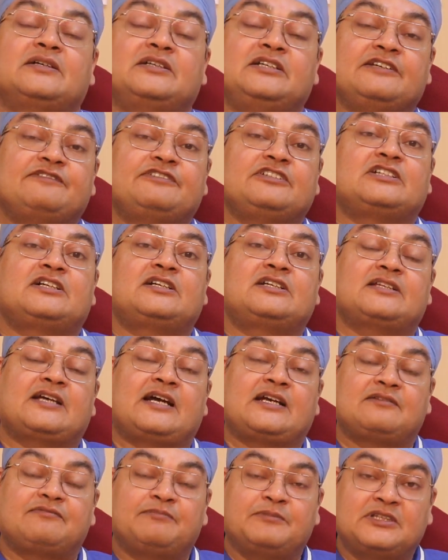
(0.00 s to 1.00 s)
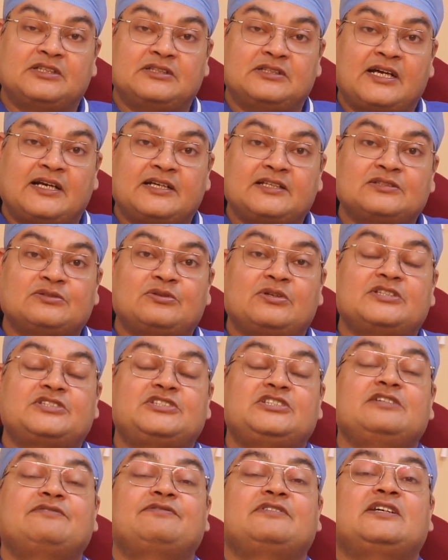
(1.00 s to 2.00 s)
difficult. That is known as
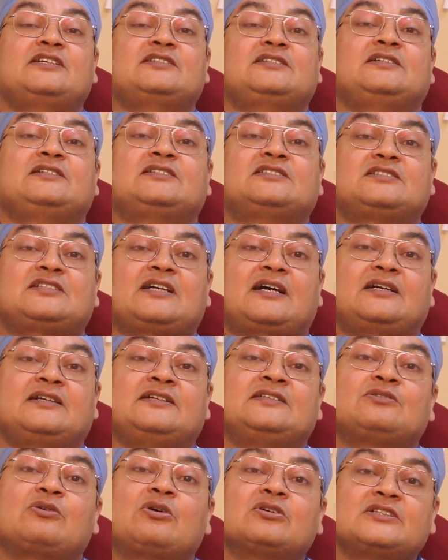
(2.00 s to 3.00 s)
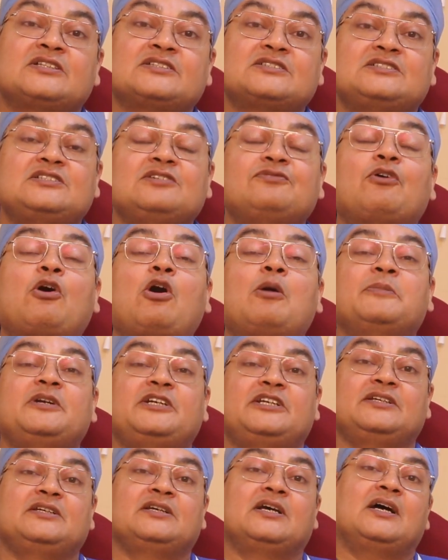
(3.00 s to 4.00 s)
stiffness. It causes
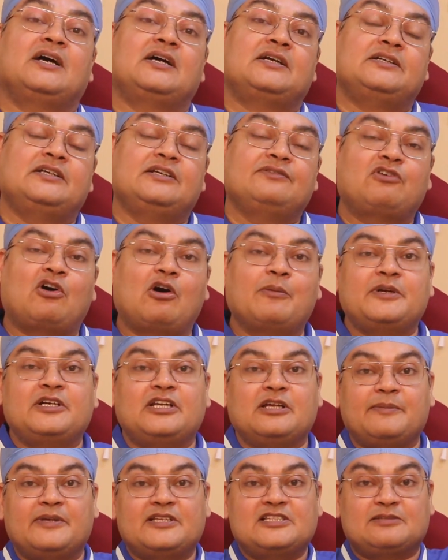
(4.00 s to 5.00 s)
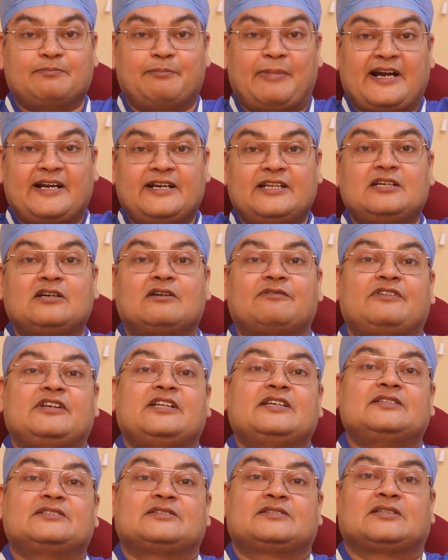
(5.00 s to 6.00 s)
deformity. Deformity means bending of
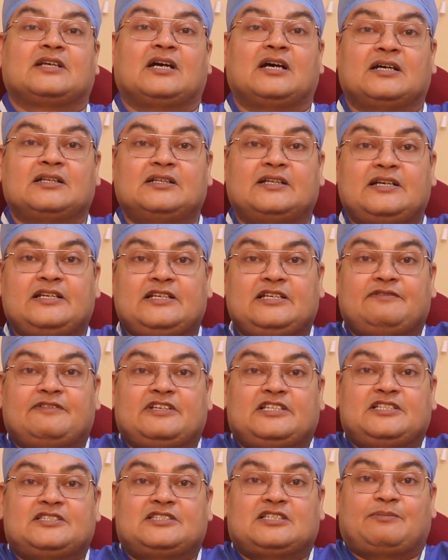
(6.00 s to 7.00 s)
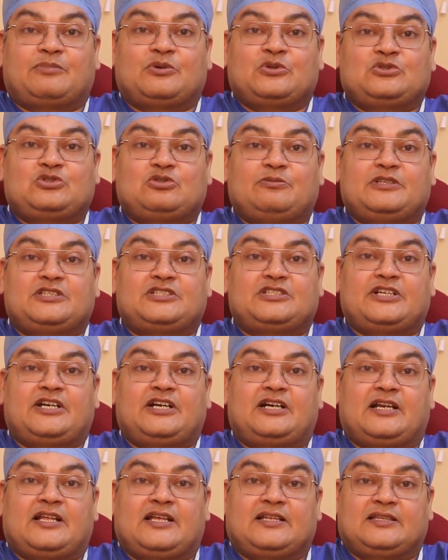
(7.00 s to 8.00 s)
knees. The knee, which is supposed to be
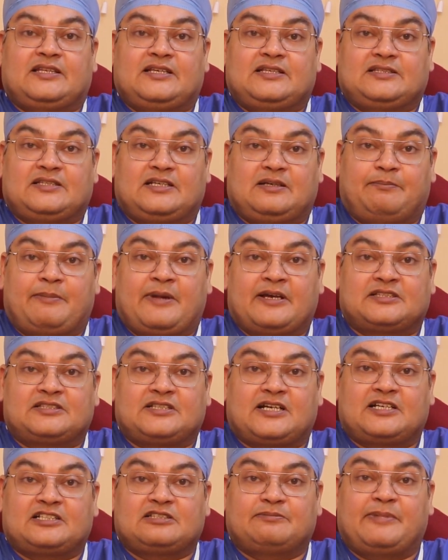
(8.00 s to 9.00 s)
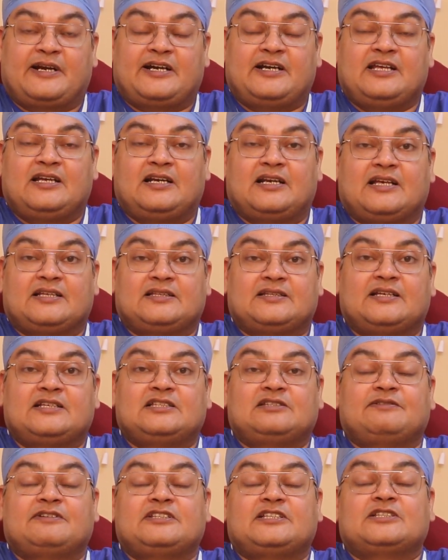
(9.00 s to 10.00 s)
straight like this, it starts bending like
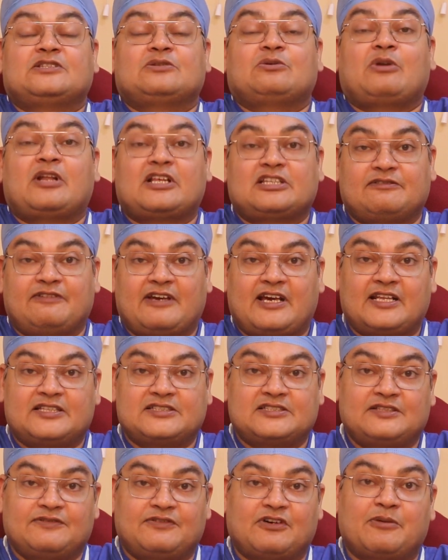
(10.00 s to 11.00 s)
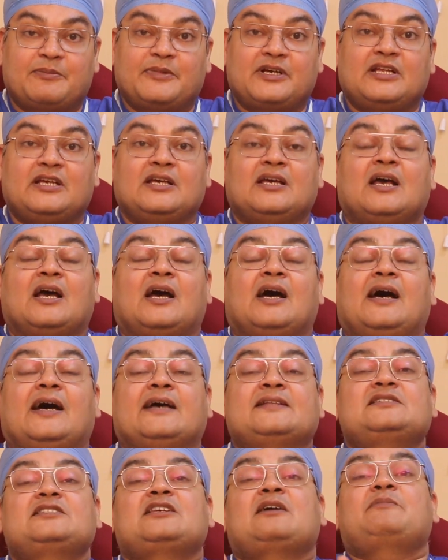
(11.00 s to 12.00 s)
this, which is known as varus deformity,
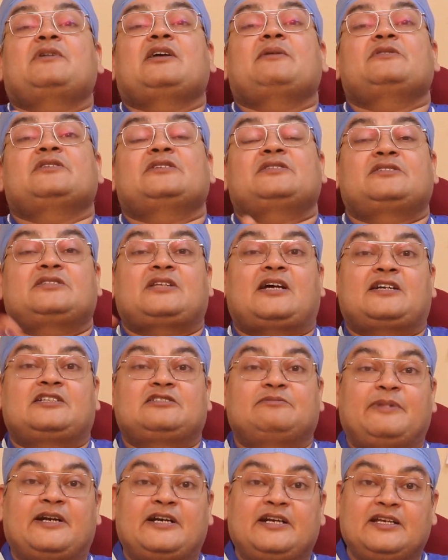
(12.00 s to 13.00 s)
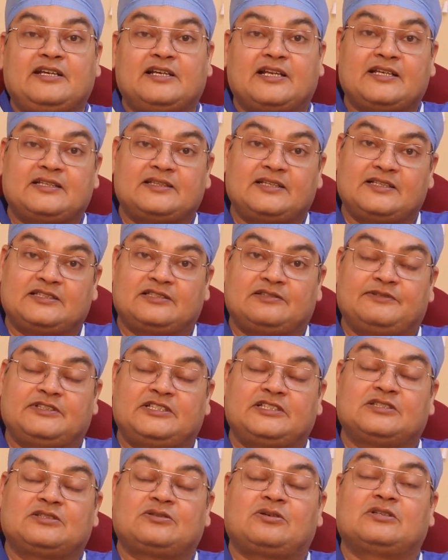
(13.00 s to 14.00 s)
and sometimes it starts bending like this,
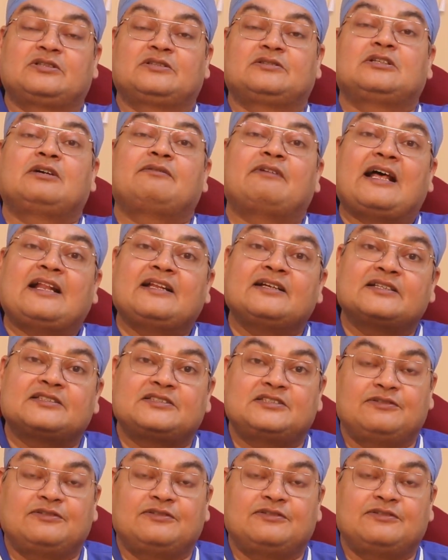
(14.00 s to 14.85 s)
which is called the valgus